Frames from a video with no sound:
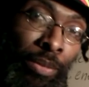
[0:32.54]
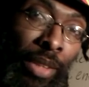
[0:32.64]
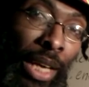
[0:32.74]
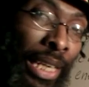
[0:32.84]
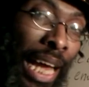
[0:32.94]

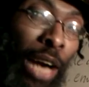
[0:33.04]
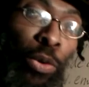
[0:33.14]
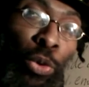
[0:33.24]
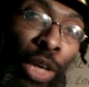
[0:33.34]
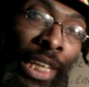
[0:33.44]
and
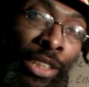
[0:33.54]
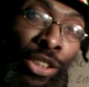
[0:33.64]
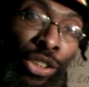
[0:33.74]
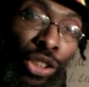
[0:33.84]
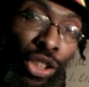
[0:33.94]

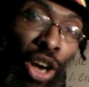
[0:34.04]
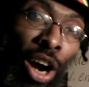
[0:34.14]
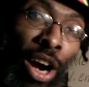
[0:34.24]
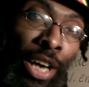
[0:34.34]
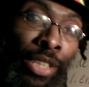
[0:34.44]
outrageous
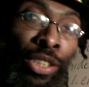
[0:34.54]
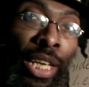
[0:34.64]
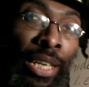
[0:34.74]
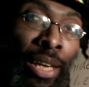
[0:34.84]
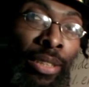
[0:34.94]
charge
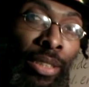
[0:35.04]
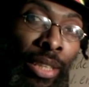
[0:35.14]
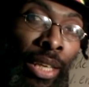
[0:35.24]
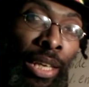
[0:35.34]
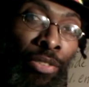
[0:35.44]
against the
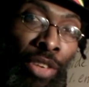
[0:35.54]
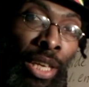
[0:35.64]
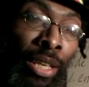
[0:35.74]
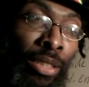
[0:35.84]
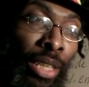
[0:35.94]
King of
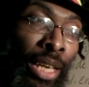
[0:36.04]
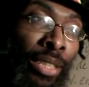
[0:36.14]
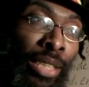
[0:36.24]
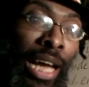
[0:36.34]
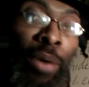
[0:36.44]
Kings,
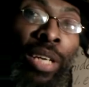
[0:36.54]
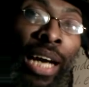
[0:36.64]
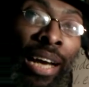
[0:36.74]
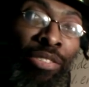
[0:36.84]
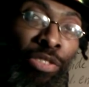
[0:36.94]
against our
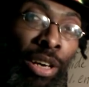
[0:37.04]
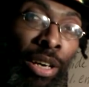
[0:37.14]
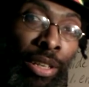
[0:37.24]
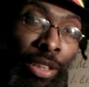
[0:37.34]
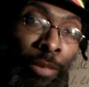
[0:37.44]

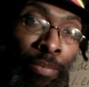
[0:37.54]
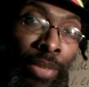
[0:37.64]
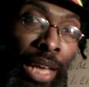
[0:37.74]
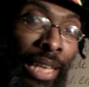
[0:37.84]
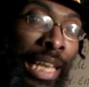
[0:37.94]
Godfather,
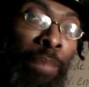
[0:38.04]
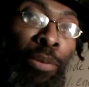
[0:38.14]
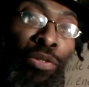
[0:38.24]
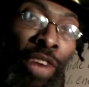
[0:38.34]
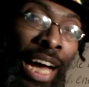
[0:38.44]
and not
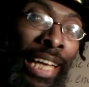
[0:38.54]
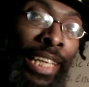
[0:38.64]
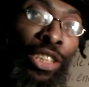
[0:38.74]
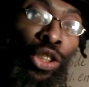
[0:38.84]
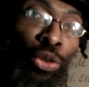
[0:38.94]
provide
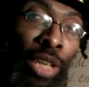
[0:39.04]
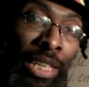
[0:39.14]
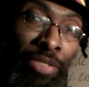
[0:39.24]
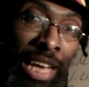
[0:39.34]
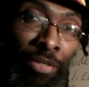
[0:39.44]
a
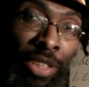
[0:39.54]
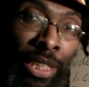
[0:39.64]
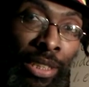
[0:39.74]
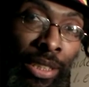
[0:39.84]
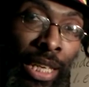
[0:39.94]
shred of
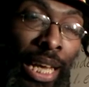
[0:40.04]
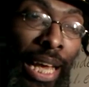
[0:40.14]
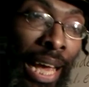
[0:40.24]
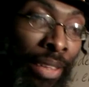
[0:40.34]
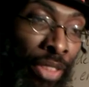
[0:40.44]
evidence,
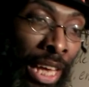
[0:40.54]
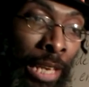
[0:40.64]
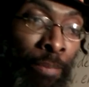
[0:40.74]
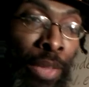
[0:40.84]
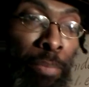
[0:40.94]
and
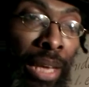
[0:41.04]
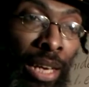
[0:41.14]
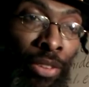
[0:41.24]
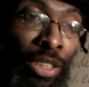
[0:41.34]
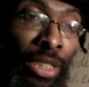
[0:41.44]
then make other